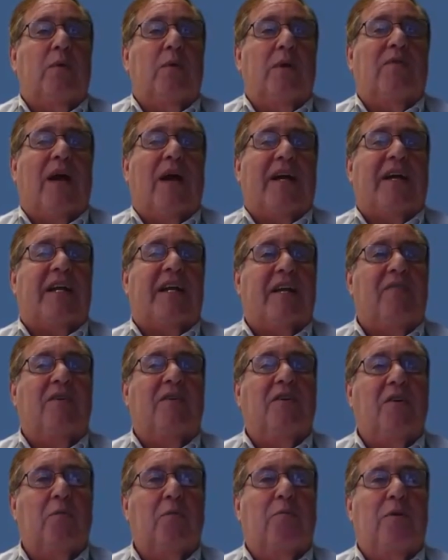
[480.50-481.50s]
if I could give
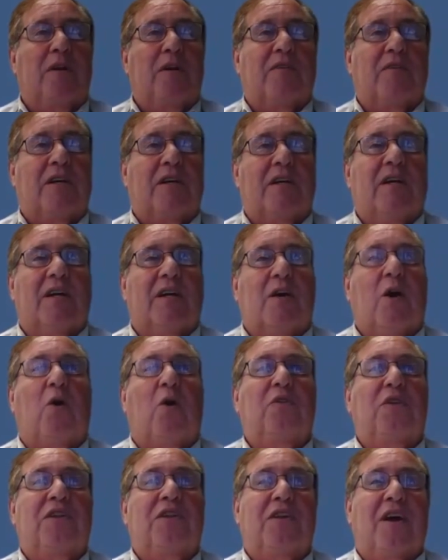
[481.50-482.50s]
a little bit of a
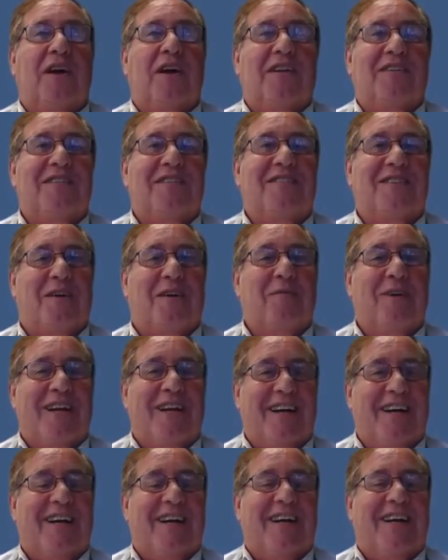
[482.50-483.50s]
golden nugget to
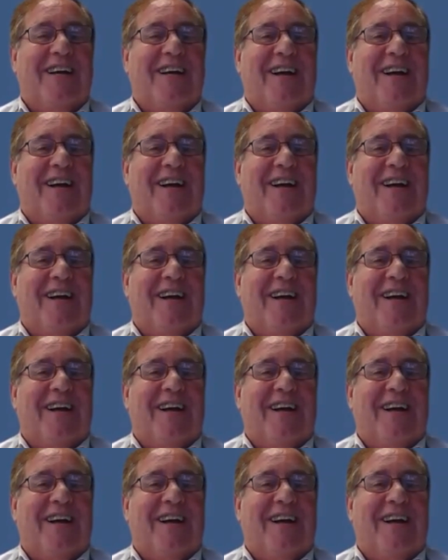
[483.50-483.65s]
somebody,